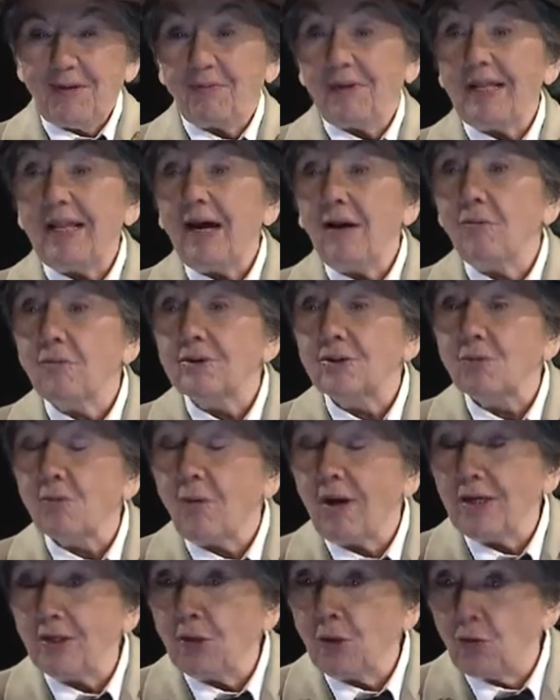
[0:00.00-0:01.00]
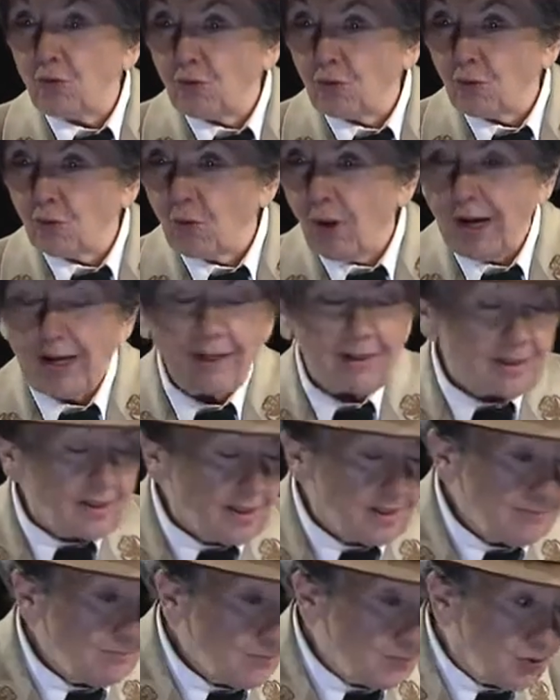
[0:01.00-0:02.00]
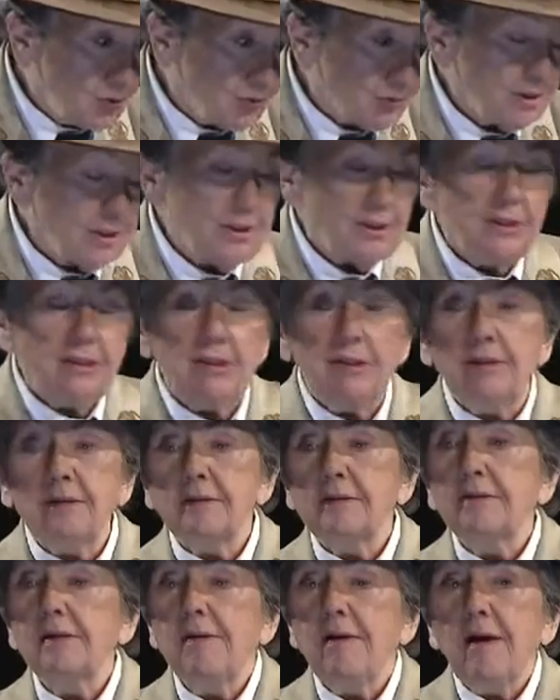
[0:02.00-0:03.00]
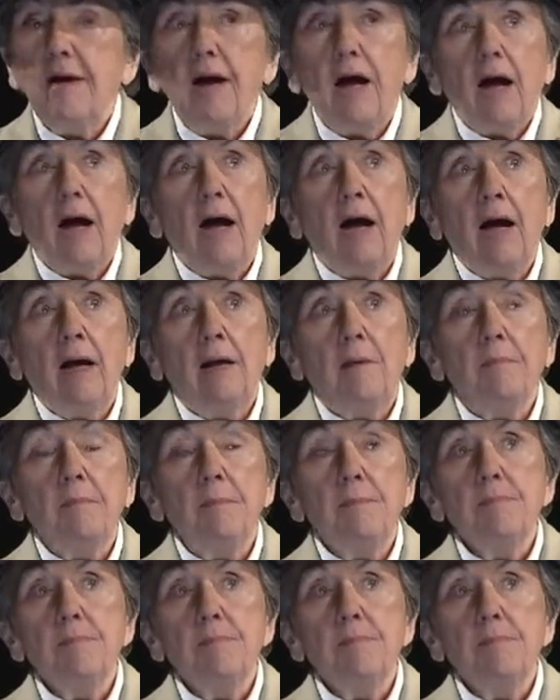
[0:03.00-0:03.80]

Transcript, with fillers: well, I was one too. I climbed trees, I